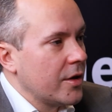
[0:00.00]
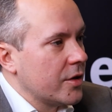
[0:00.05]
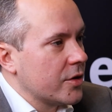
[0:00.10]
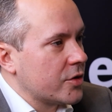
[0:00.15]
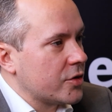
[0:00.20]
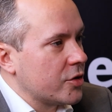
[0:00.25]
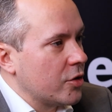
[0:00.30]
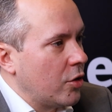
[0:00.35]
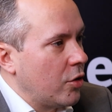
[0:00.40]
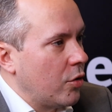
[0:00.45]

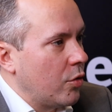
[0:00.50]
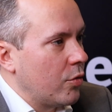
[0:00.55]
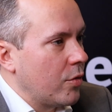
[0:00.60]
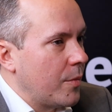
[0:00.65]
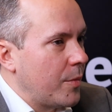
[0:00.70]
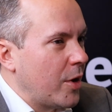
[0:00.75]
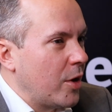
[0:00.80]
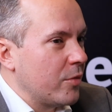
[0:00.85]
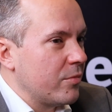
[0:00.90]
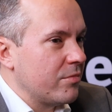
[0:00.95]
So
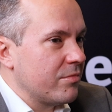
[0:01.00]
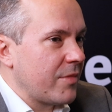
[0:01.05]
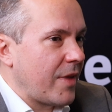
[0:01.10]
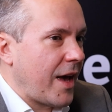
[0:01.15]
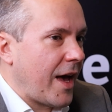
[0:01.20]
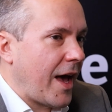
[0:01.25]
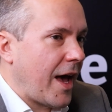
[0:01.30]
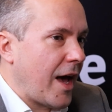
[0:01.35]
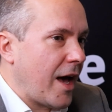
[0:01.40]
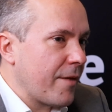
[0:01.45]
about
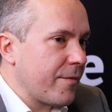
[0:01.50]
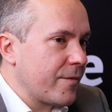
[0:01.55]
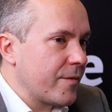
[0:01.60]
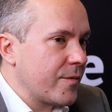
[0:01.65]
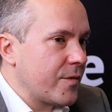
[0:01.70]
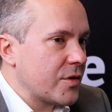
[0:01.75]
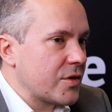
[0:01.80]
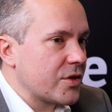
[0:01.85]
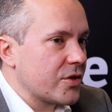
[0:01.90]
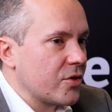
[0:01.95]
half
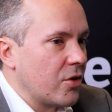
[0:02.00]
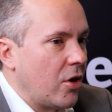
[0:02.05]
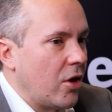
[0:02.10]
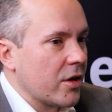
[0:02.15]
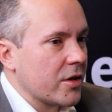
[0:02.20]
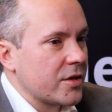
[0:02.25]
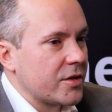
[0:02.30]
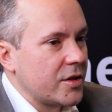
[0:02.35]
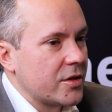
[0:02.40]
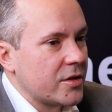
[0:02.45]
of the
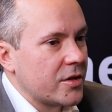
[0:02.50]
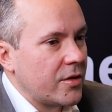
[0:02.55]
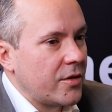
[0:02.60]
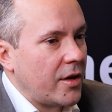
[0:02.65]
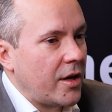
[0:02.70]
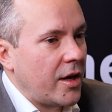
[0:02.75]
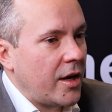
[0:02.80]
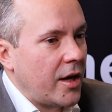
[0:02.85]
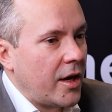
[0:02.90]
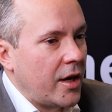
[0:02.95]
stock sits in
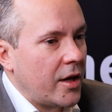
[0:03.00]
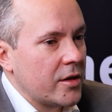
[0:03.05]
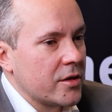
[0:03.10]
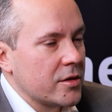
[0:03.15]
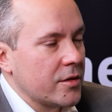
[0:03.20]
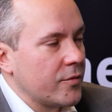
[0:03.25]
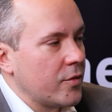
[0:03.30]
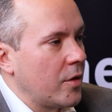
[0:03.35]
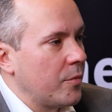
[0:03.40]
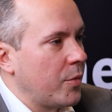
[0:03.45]
the
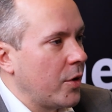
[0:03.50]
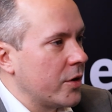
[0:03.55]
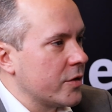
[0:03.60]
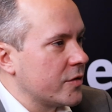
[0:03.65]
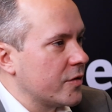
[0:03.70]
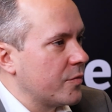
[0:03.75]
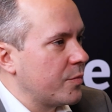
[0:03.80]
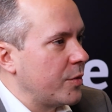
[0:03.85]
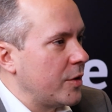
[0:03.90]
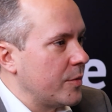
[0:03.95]
hands of a
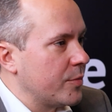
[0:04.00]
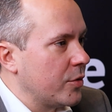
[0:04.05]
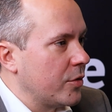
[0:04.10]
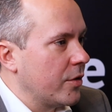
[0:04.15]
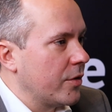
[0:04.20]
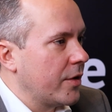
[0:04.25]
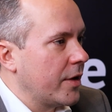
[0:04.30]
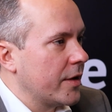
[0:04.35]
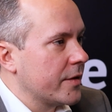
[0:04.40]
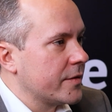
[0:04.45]
bunch of
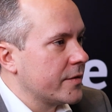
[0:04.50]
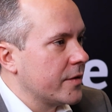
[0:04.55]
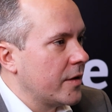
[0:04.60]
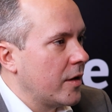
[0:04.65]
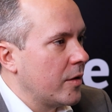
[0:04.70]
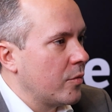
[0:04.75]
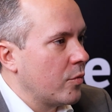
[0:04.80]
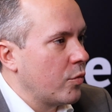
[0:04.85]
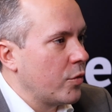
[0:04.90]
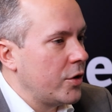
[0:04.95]
people that
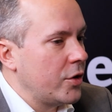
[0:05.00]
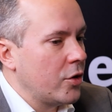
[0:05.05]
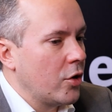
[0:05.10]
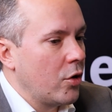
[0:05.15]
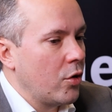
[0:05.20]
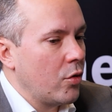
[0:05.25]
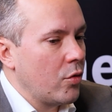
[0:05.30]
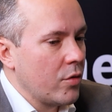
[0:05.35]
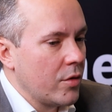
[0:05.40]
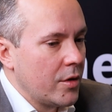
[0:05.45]
we
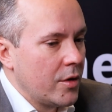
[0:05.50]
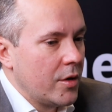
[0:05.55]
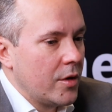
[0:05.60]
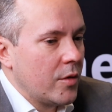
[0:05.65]
know